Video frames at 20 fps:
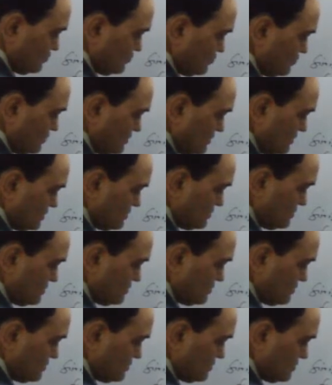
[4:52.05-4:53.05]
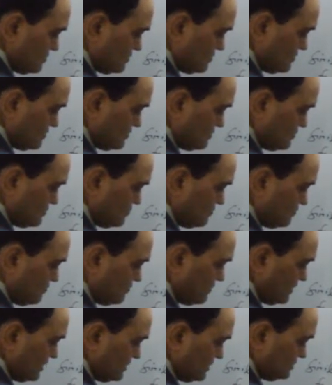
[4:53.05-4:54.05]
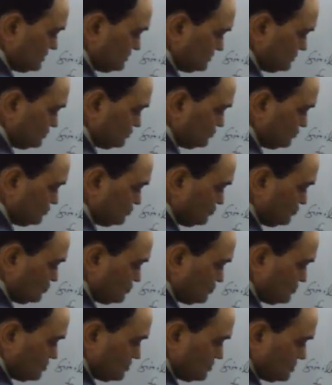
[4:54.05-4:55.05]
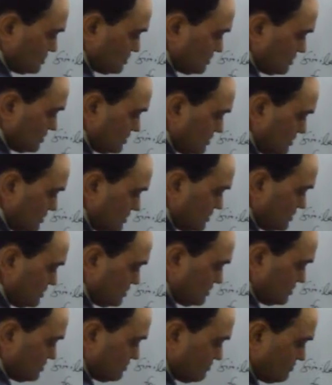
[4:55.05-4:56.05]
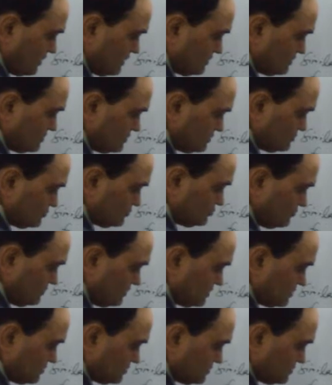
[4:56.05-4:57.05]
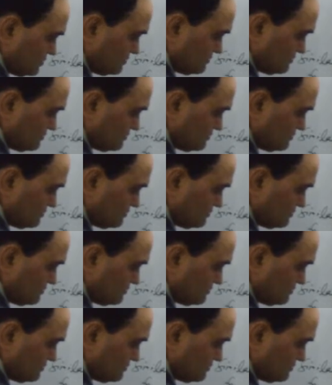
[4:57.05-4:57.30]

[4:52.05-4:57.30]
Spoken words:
when y tends to a and y tends to minus a.